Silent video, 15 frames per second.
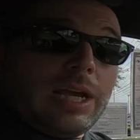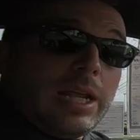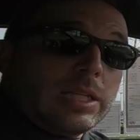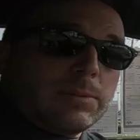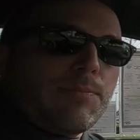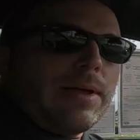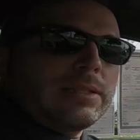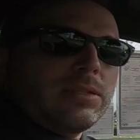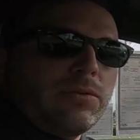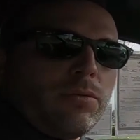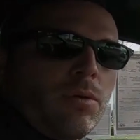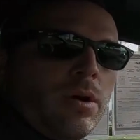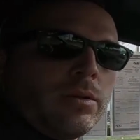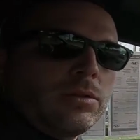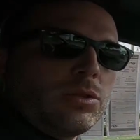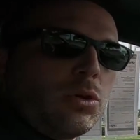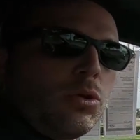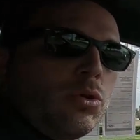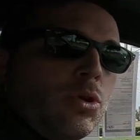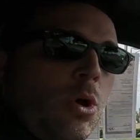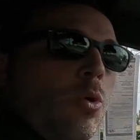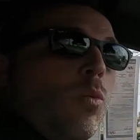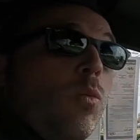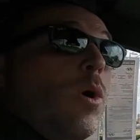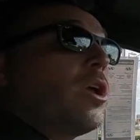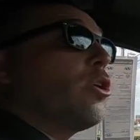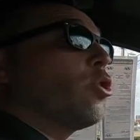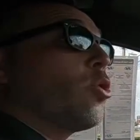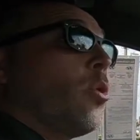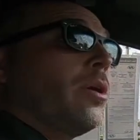inexpensive one, so you know
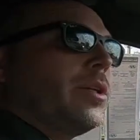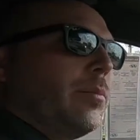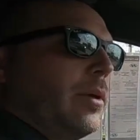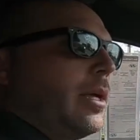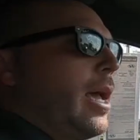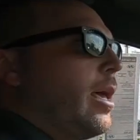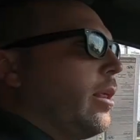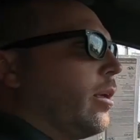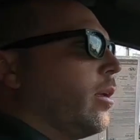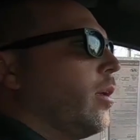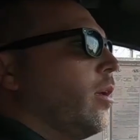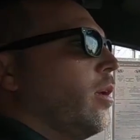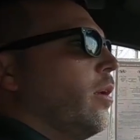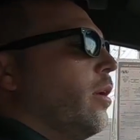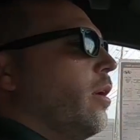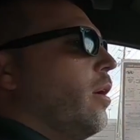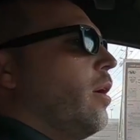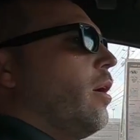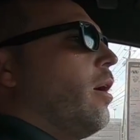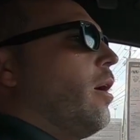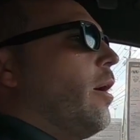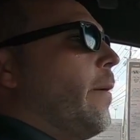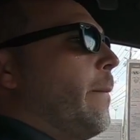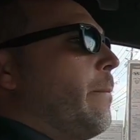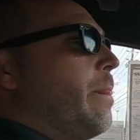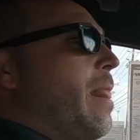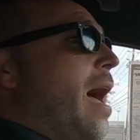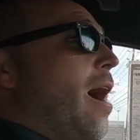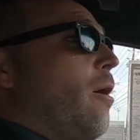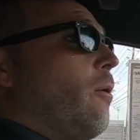what you're going to be getting.
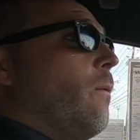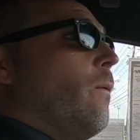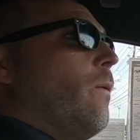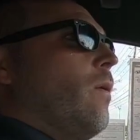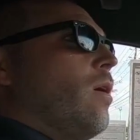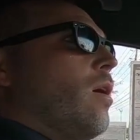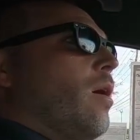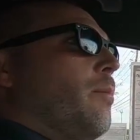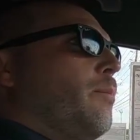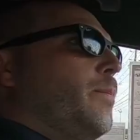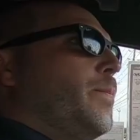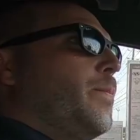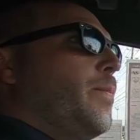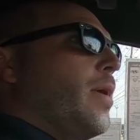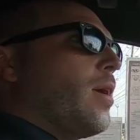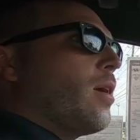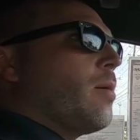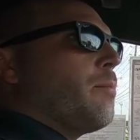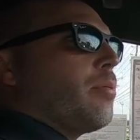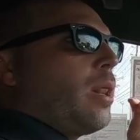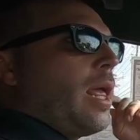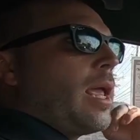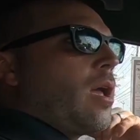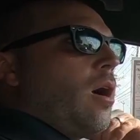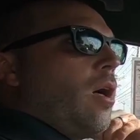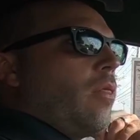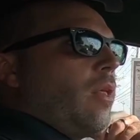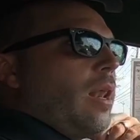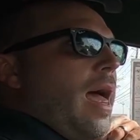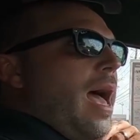Now, a big complaint
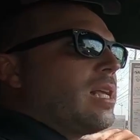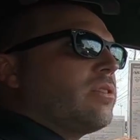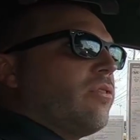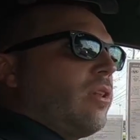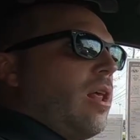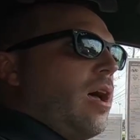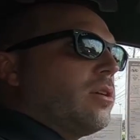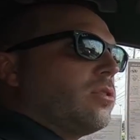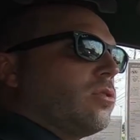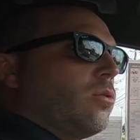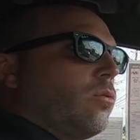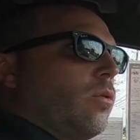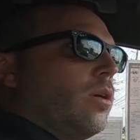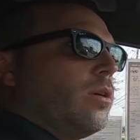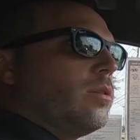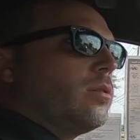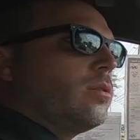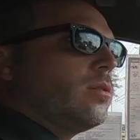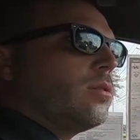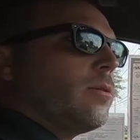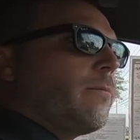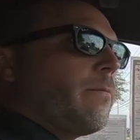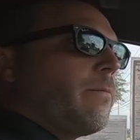on the last Veloster was